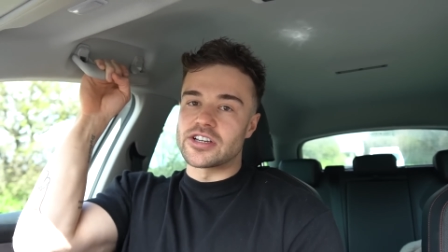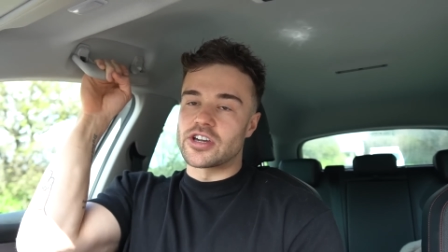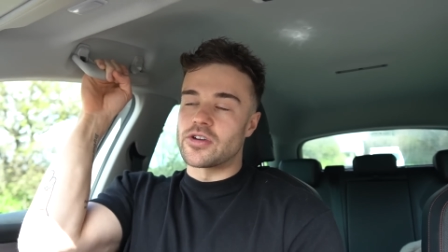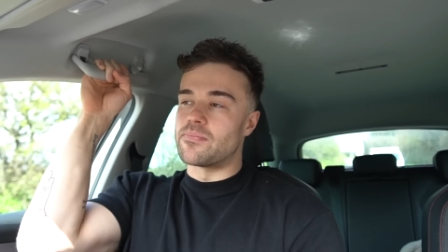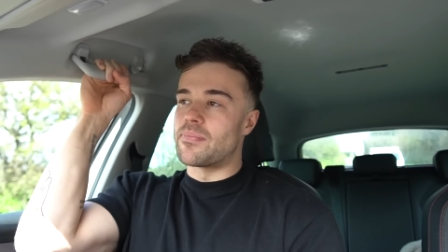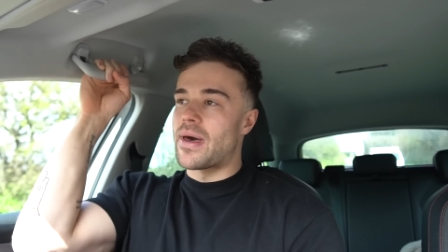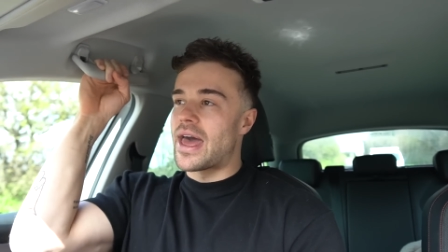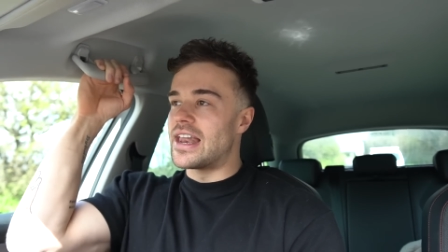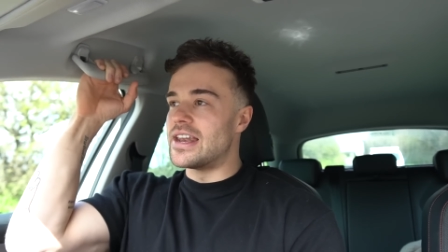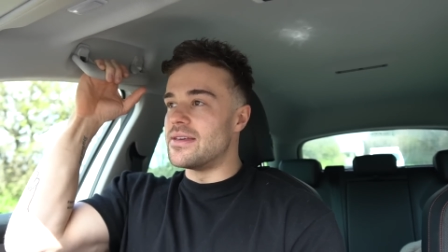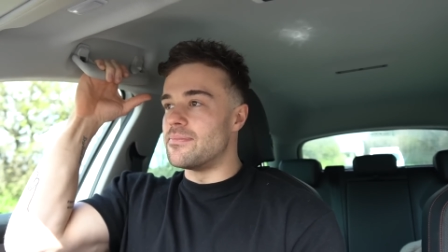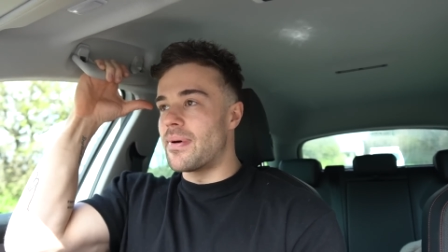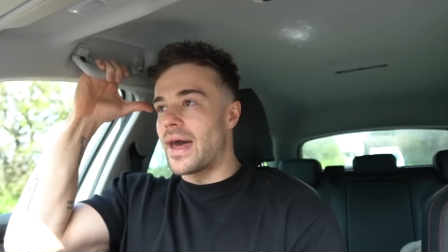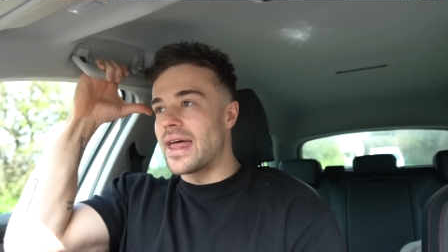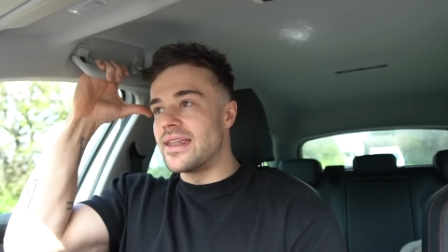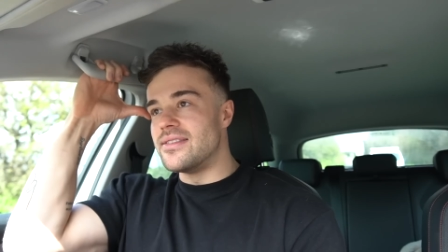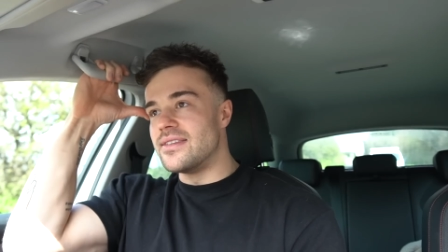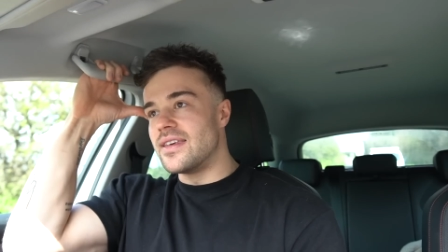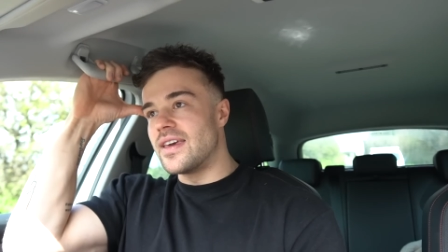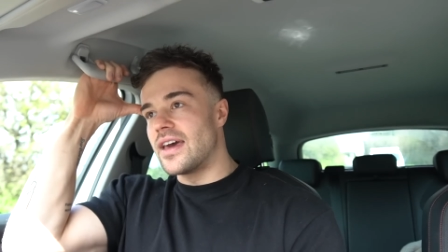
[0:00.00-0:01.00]
I could barely
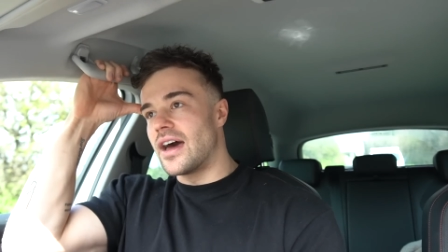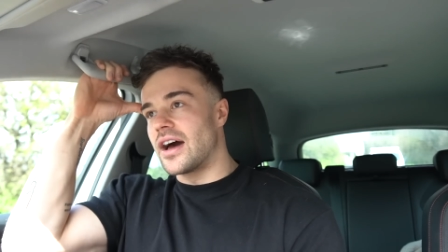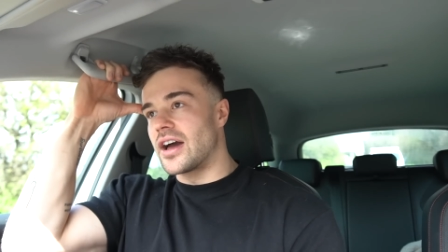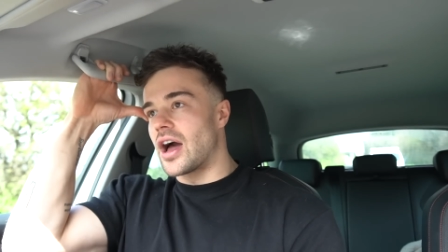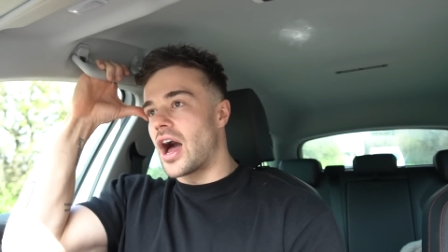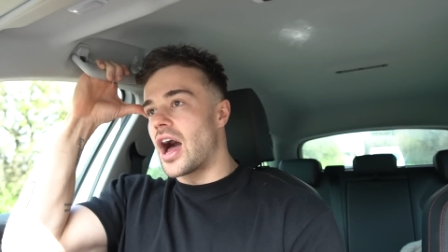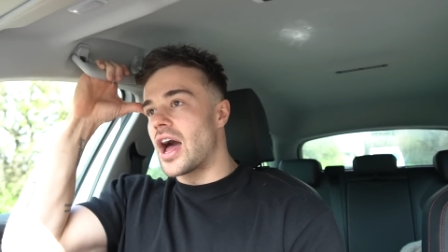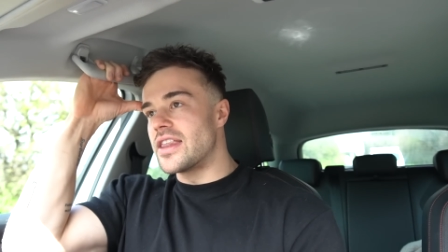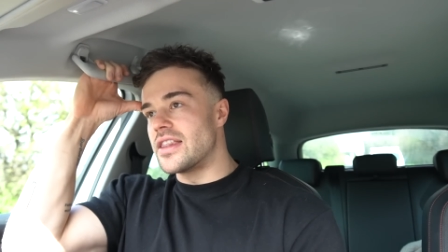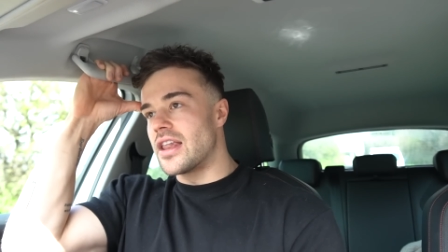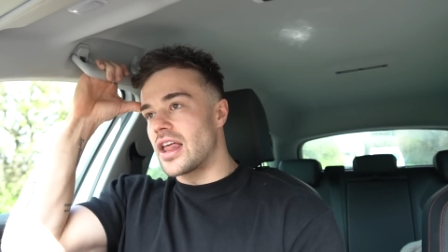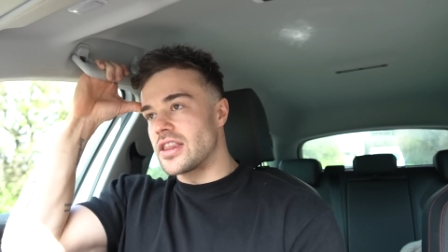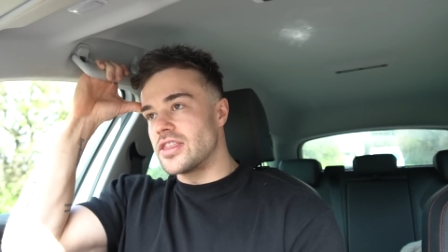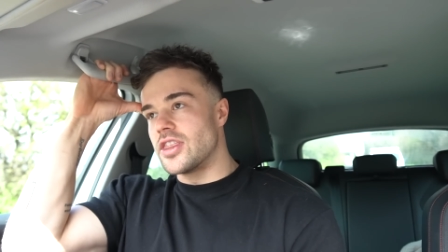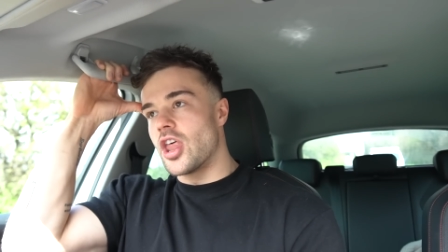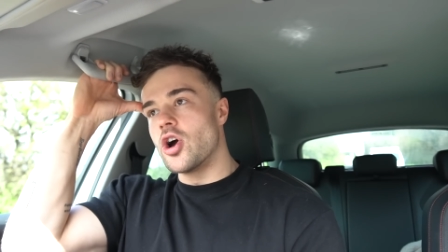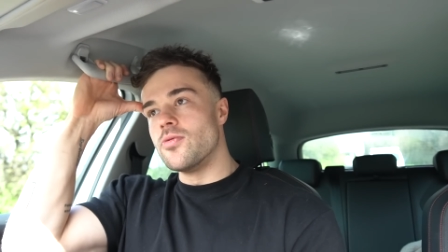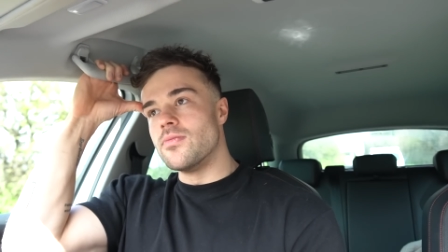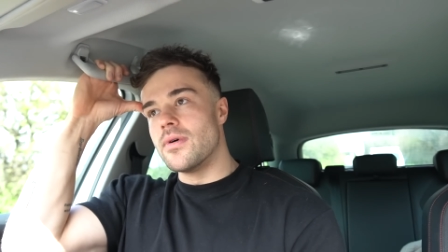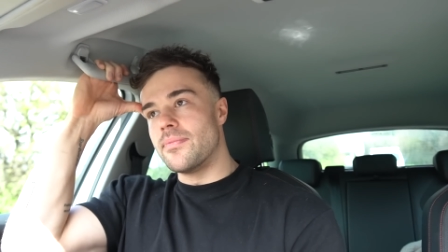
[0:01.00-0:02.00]
bend it. I, had like
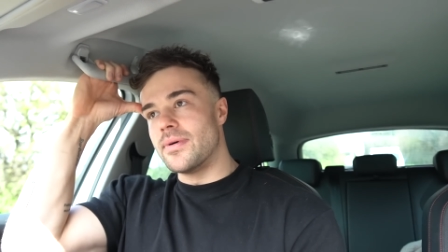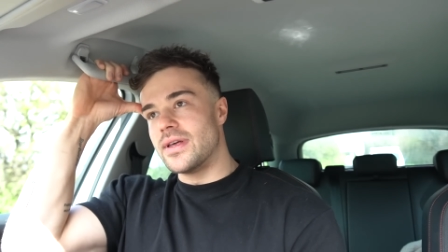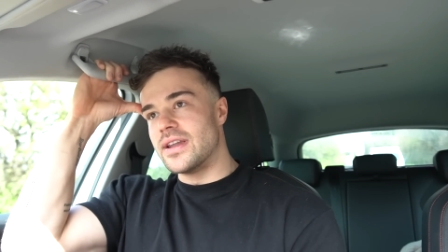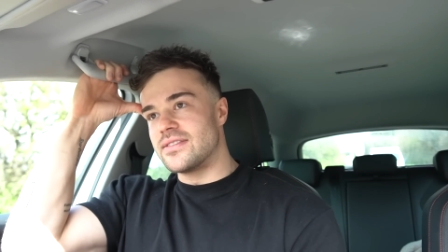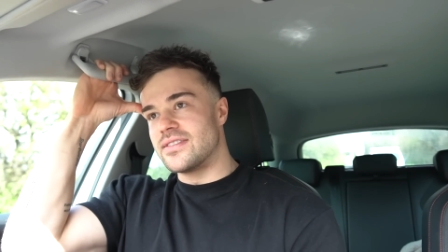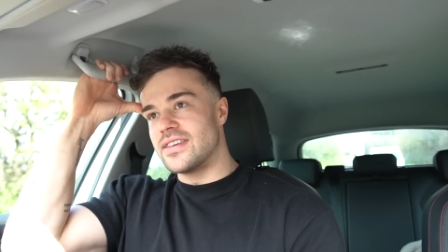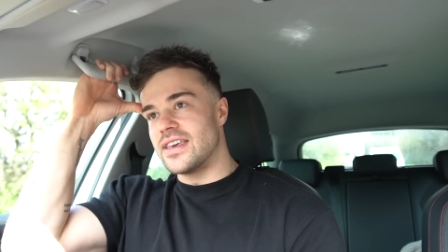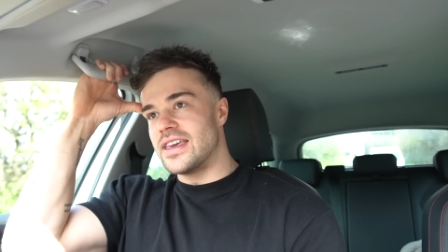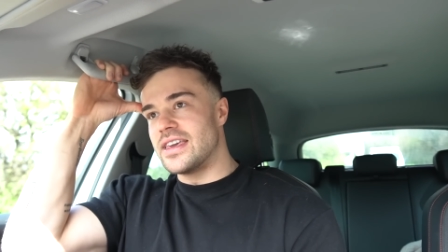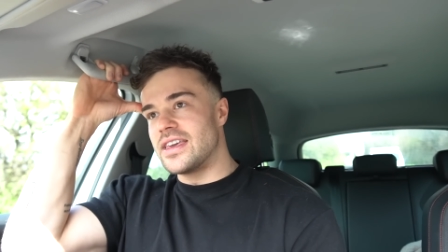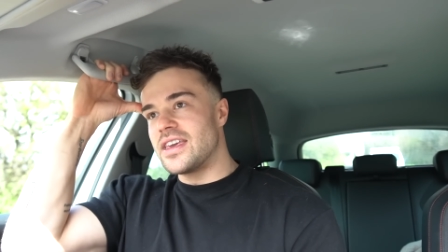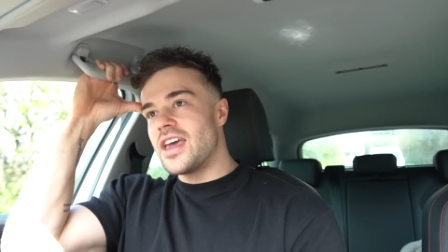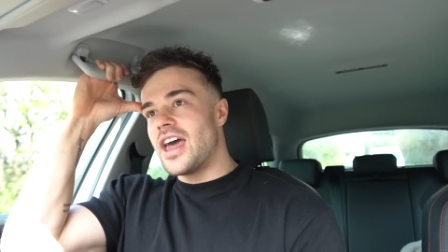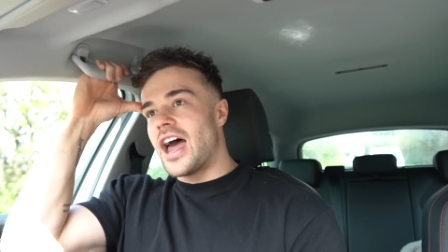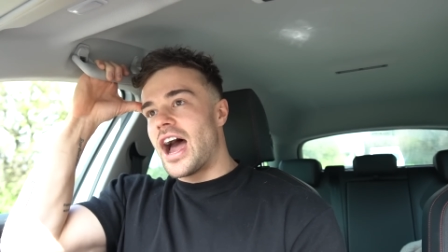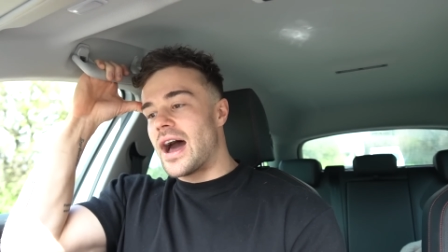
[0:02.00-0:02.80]
no mobility.